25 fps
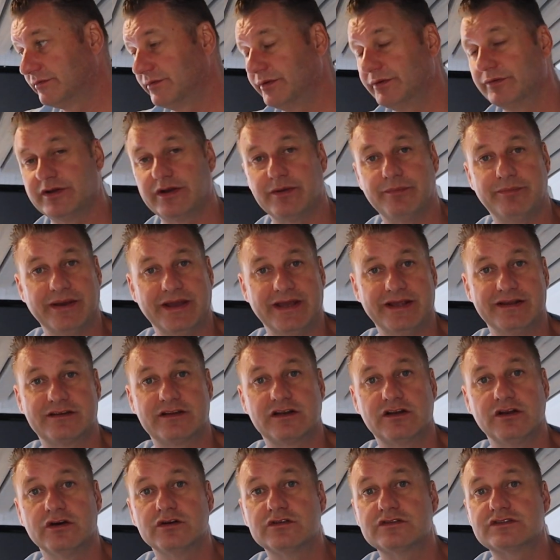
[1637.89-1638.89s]
We would have paid
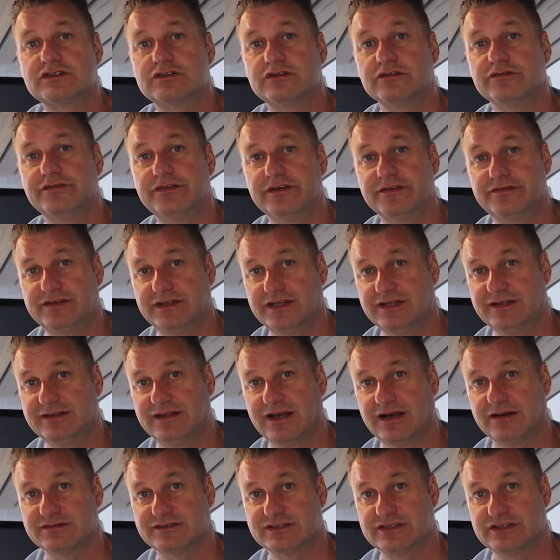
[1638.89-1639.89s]
close to
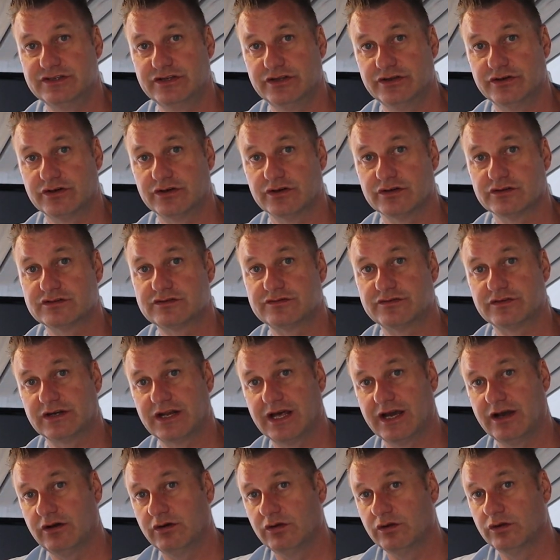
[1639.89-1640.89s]
15,000 euros for
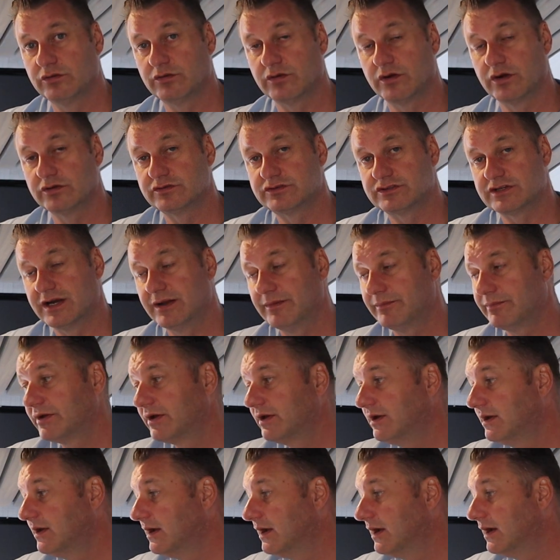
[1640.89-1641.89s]
that whole road trip
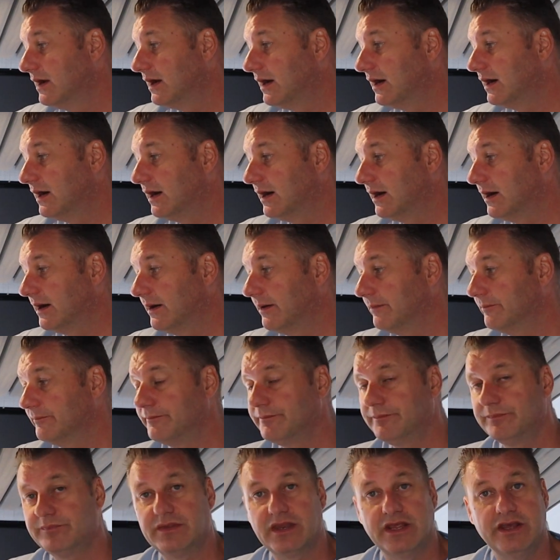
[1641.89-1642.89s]

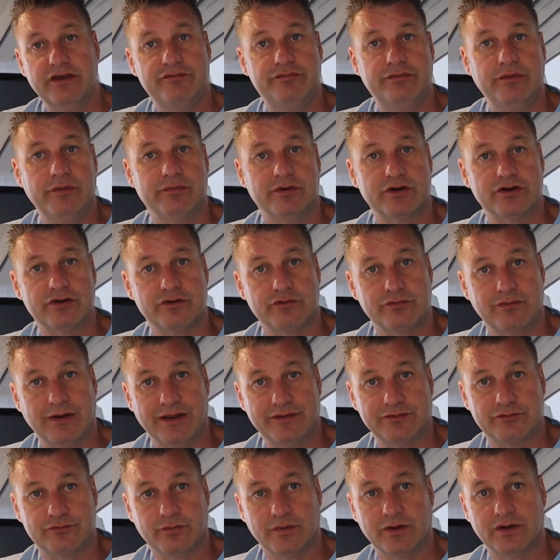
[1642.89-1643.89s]
if we were to
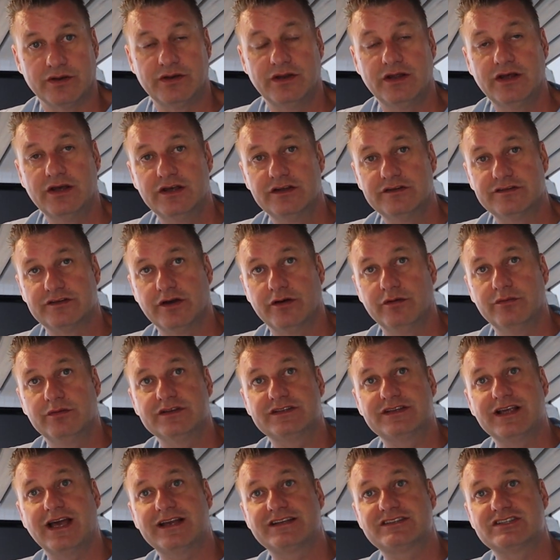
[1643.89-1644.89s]
rent one. So it
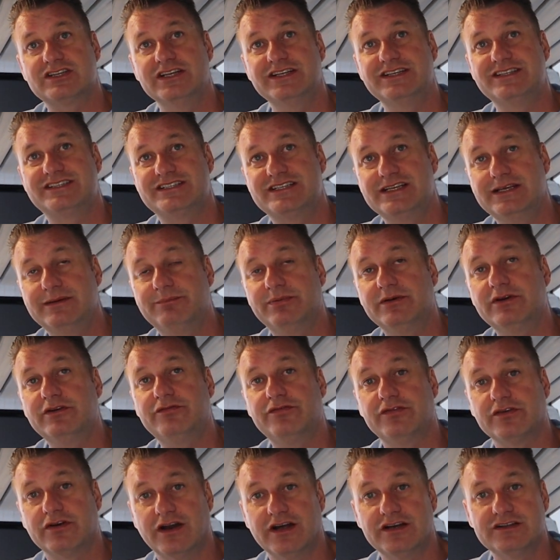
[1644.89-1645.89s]
was actually cheaper
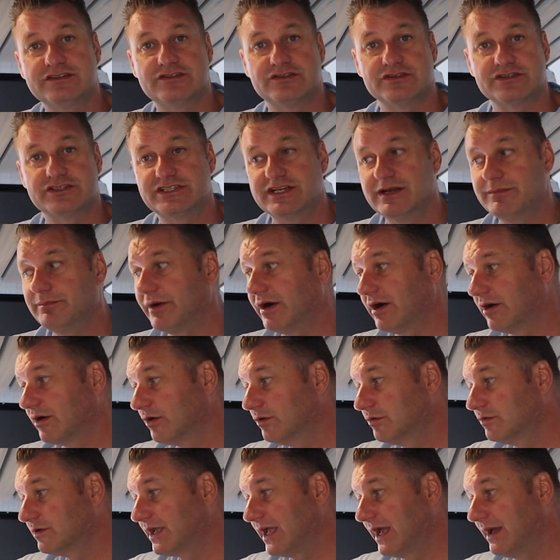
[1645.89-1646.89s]
for us to ship our
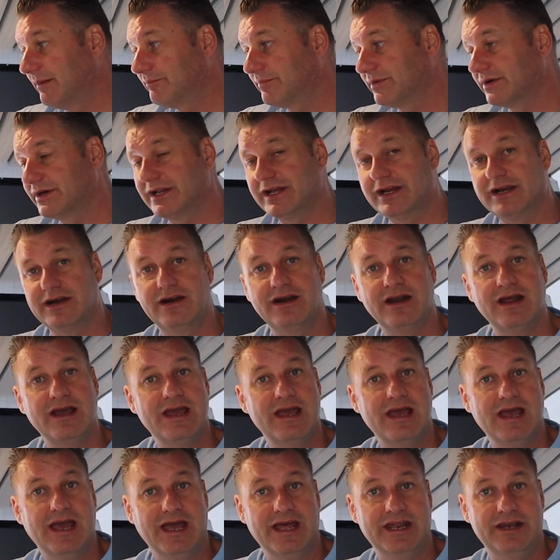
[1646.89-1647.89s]
own camper there,
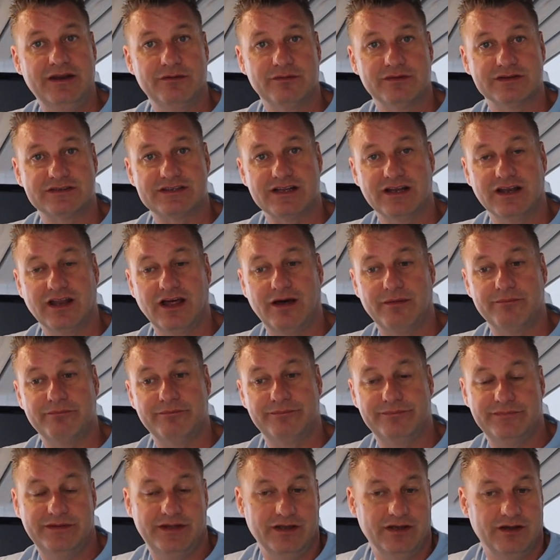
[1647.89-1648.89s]
and it was a lot,
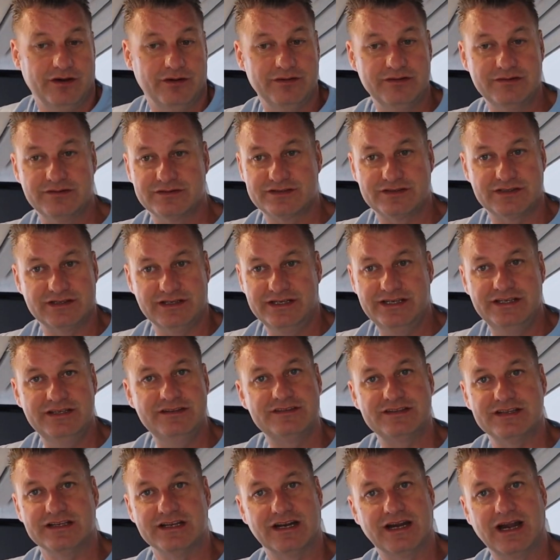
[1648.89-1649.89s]
it was
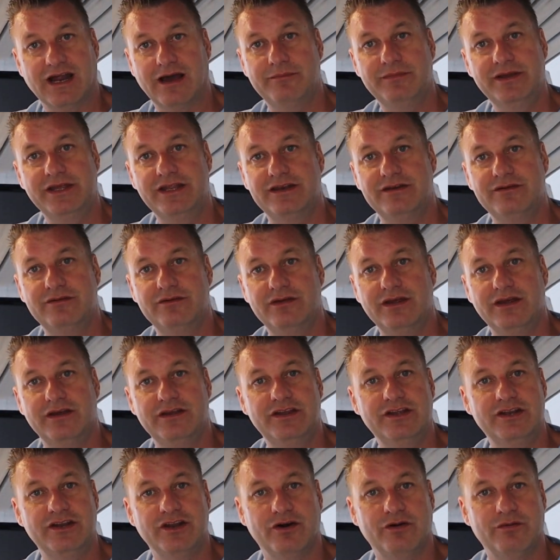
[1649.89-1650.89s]
easier. I mean,
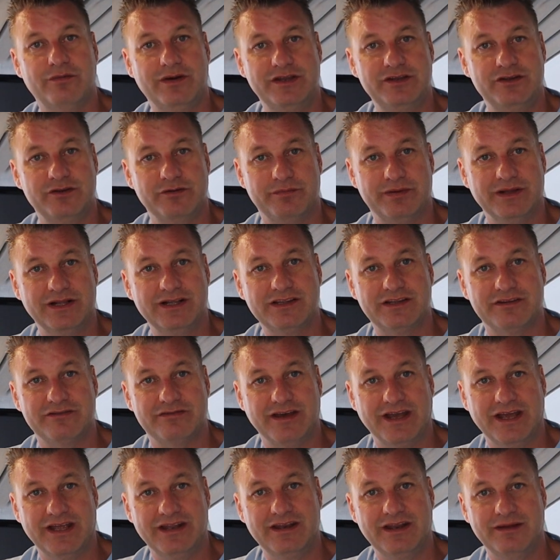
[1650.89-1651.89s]
when you build a
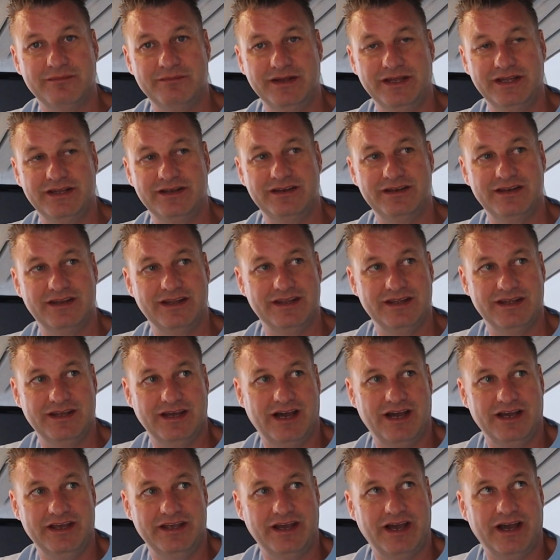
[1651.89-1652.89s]
van,
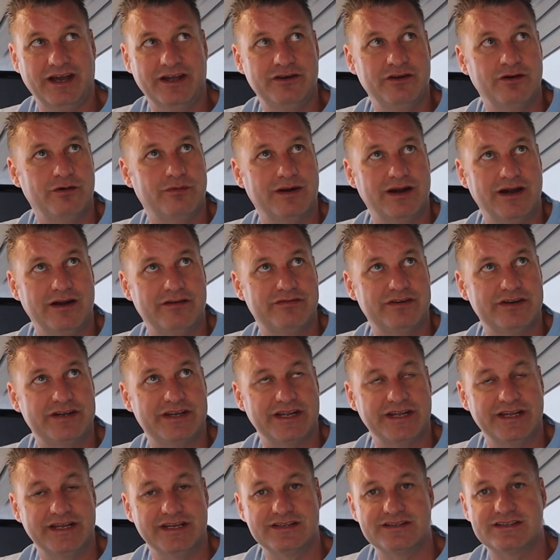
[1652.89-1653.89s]
I know where
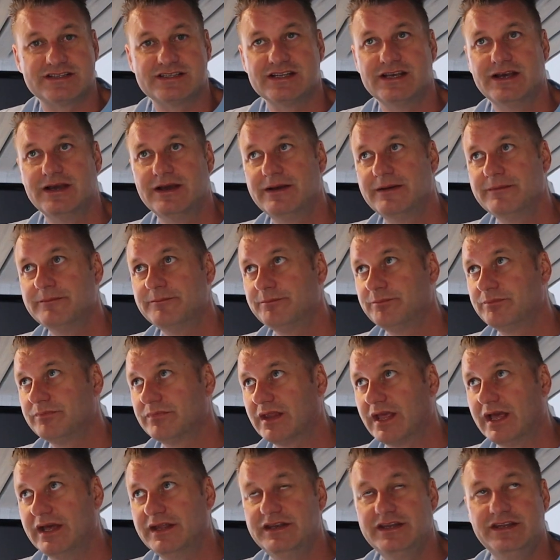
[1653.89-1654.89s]
everything is.
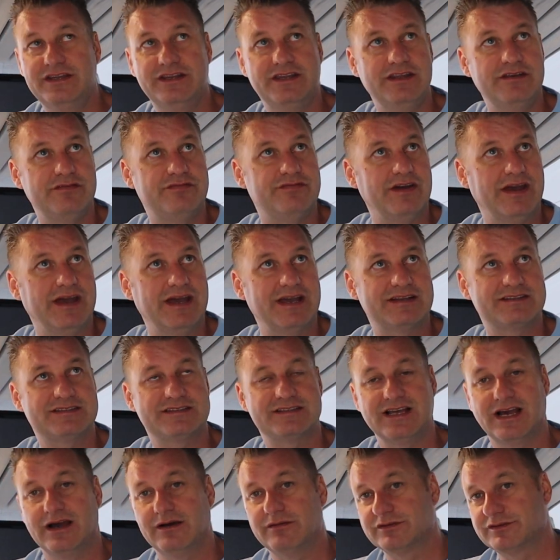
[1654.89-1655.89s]
Any
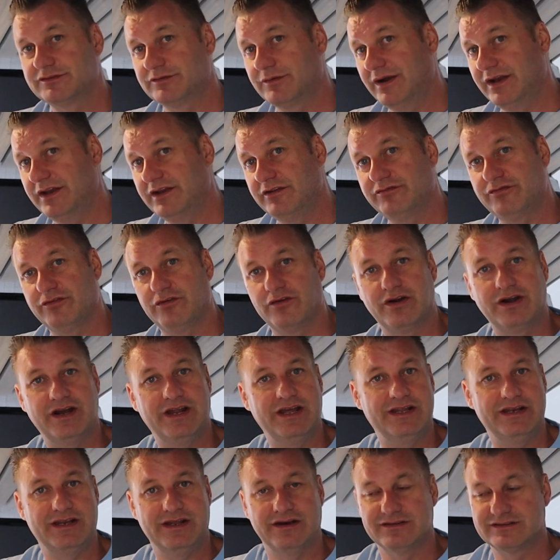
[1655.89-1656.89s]
defects, I was ready for
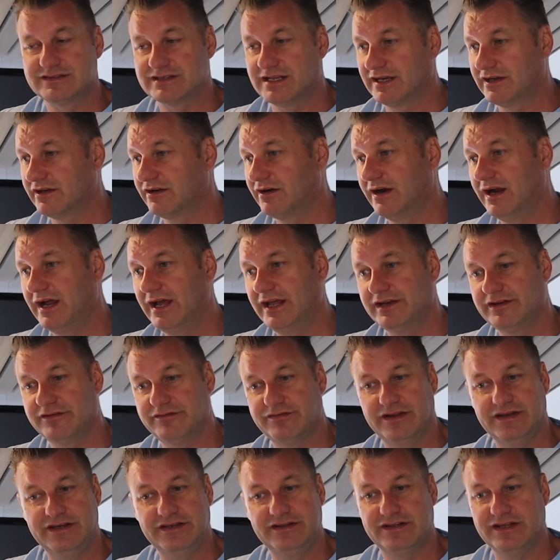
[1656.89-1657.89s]
it. I was like, all right, if
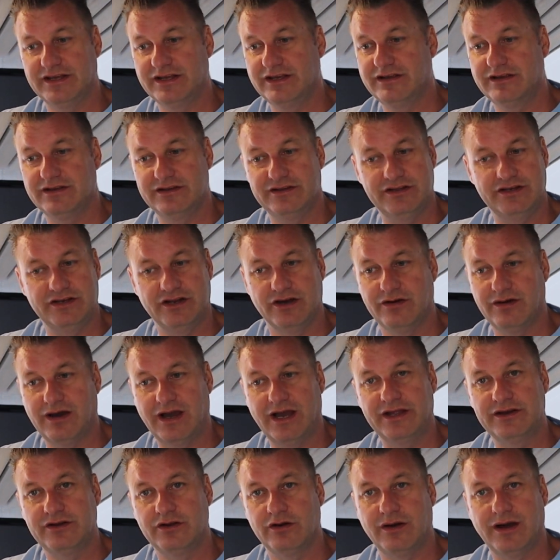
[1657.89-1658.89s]
anything,
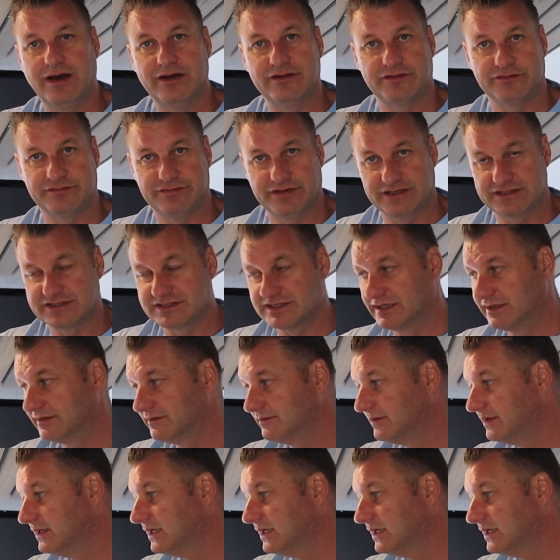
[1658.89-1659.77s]
I know how to fix it.